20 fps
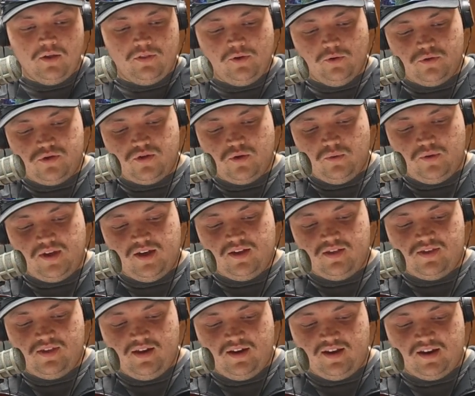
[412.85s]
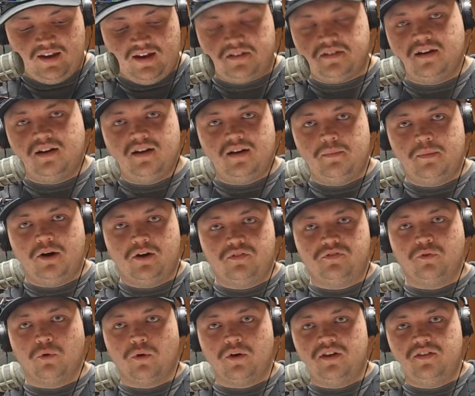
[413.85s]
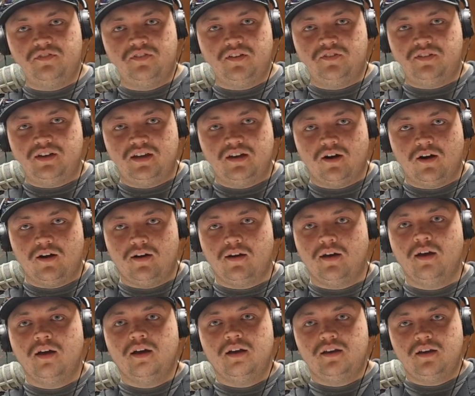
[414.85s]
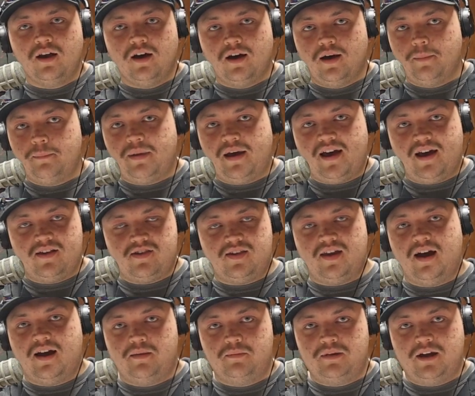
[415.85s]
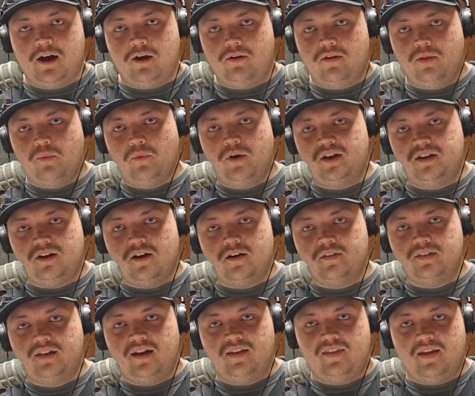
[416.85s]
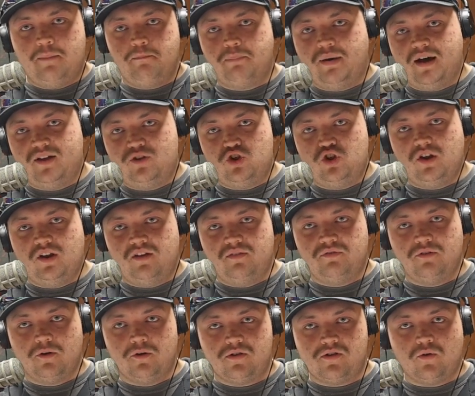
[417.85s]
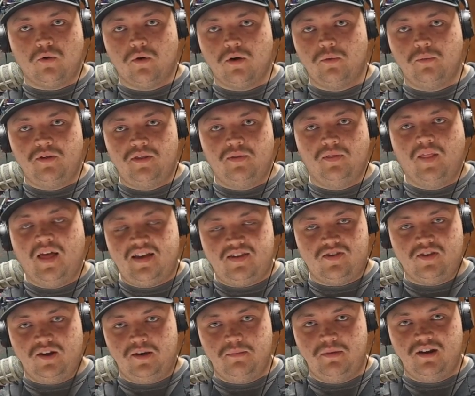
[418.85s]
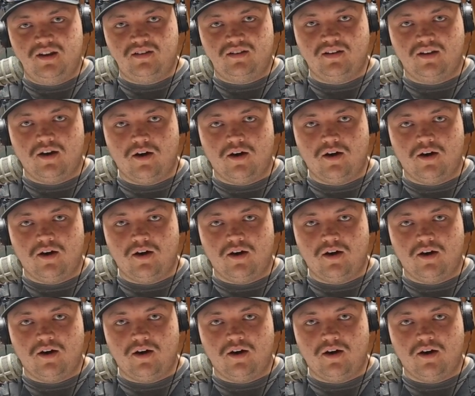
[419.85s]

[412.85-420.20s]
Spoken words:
those 2 kids, they connected on about a 40-50-yard pass, got them down to the 1-yard line. They punched it in for a score with less than a minute to